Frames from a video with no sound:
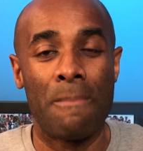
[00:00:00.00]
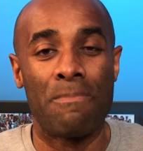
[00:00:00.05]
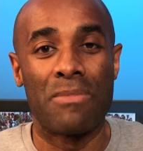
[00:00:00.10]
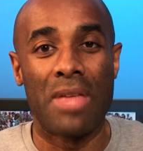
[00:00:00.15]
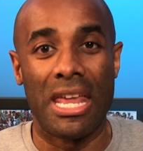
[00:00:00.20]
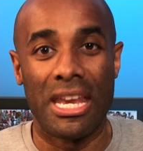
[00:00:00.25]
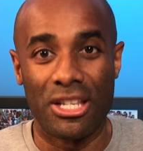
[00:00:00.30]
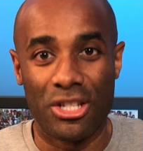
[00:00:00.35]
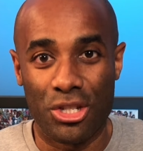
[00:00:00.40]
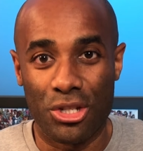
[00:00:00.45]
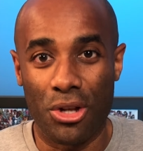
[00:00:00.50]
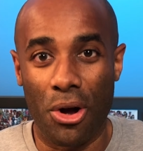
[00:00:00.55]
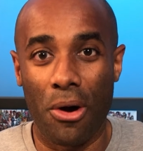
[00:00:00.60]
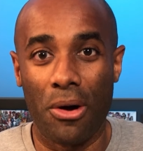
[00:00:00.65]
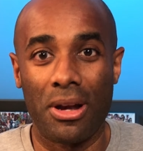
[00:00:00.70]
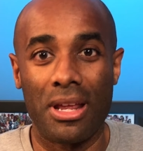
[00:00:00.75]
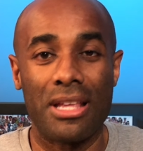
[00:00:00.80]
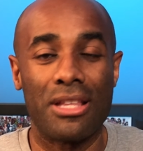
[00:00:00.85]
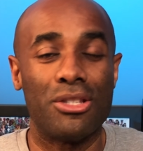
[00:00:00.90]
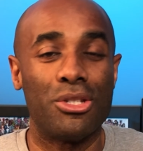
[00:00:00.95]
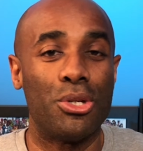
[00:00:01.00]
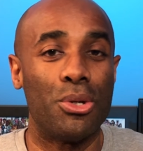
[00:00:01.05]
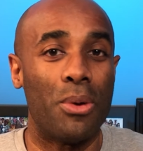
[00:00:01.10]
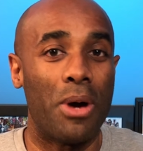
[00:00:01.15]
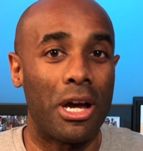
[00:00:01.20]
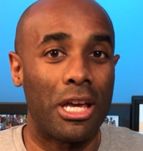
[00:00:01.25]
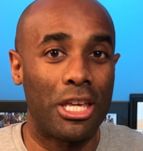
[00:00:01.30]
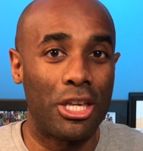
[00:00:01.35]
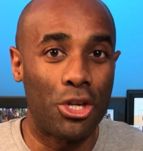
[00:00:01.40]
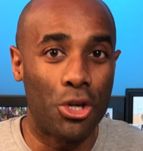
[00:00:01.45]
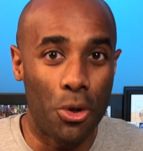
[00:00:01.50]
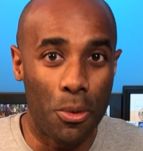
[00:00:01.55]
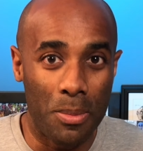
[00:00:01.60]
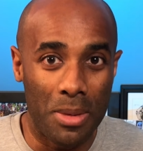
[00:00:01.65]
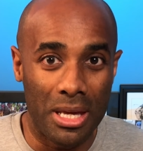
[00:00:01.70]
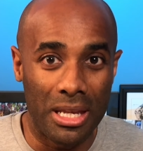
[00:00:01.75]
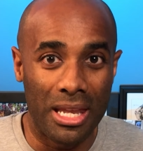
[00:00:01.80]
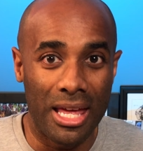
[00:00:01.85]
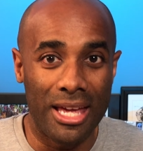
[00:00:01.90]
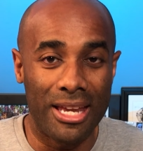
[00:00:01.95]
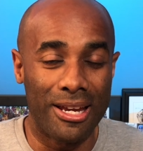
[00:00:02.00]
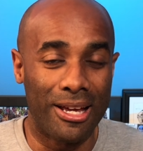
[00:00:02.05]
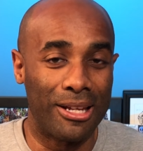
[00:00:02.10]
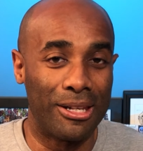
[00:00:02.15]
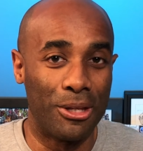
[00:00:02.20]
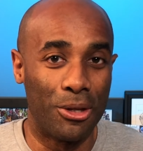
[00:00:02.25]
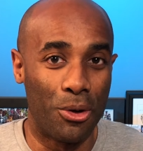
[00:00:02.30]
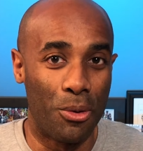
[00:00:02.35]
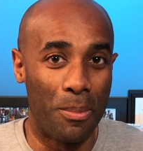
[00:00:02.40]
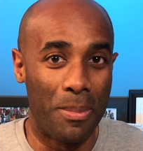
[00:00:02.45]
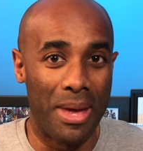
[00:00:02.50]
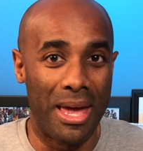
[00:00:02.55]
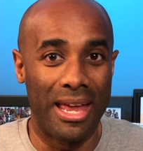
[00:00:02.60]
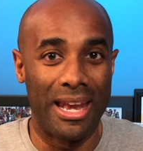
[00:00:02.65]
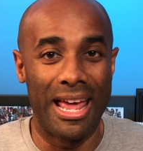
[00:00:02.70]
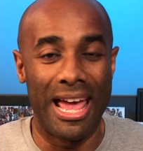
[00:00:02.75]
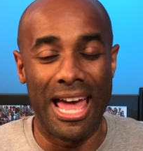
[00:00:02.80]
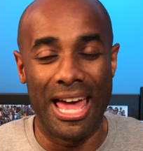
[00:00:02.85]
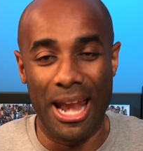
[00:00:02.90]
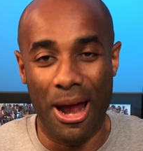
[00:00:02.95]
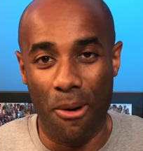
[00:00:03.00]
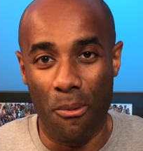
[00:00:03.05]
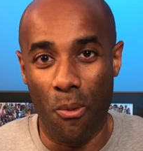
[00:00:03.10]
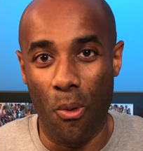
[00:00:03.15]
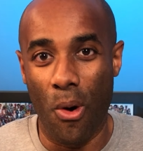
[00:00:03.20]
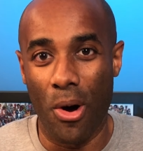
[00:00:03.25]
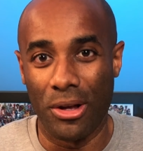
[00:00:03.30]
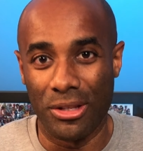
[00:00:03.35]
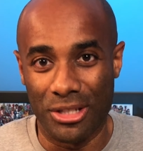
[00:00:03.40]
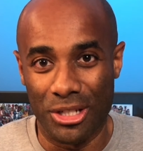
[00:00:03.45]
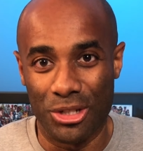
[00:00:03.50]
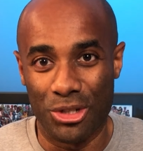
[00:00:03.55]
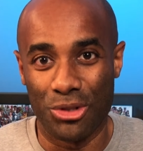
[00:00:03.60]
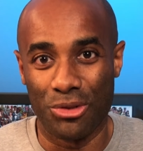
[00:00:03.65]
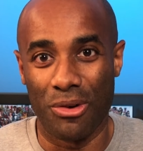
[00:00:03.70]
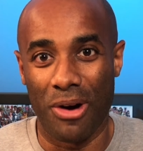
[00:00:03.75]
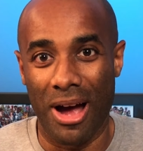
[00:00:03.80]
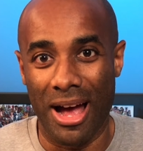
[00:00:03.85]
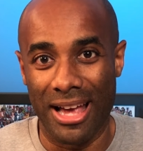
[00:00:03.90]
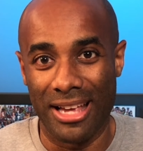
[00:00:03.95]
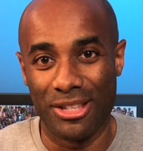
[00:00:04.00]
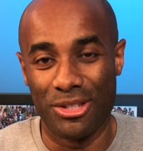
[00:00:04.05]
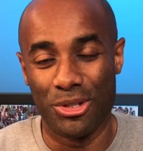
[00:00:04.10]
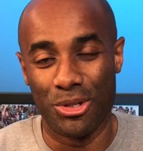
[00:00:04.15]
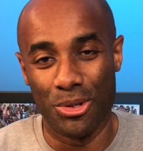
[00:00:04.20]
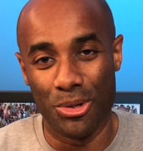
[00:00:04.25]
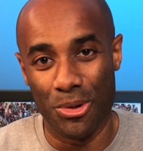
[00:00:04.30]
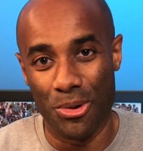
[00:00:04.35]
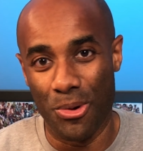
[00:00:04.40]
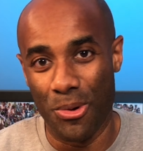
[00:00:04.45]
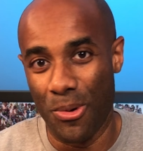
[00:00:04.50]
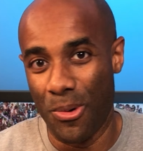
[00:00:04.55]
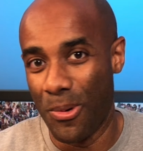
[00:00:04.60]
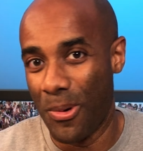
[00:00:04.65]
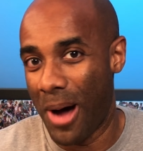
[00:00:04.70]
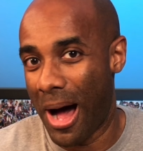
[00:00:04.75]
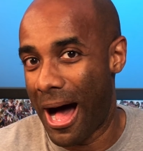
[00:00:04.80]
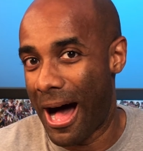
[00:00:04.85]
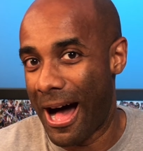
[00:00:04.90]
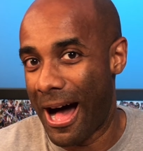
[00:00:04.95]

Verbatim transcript: that is starting to accumulate a little bit, and I want to try to